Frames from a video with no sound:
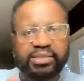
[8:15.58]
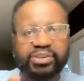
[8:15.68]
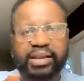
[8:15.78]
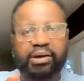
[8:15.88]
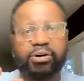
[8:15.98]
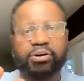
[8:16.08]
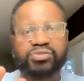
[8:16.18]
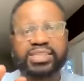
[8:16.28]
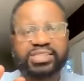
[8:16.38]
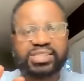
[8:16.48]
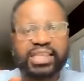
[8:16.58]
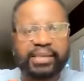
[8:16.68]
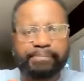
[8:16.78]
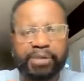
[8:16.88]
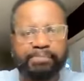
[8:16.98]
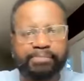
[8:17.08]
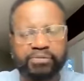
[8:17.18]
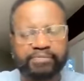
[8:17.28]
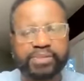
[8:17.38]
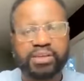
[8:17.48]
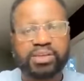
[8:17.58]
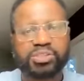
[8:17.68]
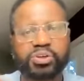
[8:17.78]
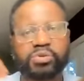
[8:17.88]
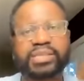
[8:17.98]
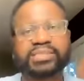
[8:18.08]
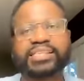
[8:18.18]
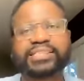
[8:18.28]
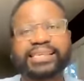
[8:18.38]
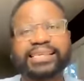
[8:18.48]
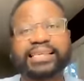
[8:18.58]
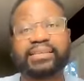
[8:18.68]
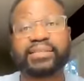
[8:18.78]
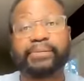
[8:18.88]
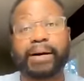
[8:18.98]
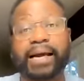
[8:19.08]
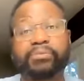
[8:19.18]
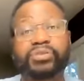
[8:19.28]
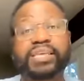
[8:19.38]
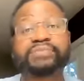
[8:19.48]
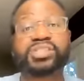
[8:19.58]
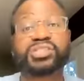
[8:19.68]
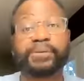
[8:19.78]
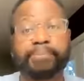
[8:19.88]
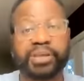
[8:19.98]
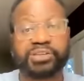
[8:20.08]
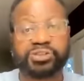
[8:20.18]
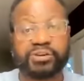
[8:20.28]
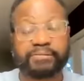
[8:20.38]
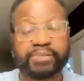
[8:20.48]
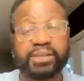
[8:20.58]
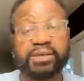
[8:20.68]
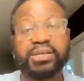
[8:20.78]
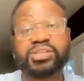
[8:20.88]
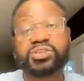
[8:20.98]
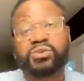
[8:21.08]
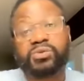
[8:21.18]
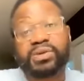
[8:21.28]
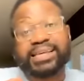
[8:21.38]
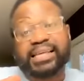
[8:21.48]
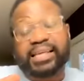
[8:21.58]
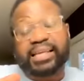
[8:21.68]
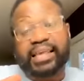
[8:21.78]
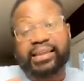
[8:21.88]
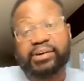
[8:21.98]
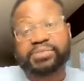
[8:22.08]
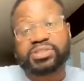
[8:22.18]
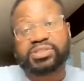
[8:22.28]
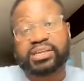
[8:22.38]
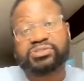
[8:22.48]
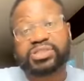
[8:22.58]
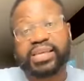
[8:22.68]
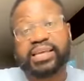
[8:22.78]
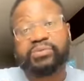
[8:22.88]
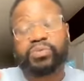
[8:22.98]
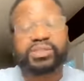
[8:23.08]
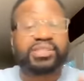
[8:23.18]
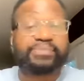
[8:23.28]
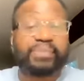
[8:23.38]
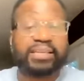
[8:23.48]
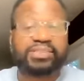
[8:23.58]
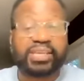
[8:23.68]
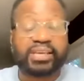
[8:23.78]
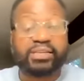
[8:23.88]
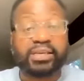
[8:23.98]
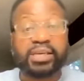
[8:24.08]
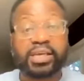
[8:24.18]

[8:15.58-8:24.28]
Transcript: We got all these sick people. So it's, it's the Bible gives us a picture. So it helps us understand what this man said.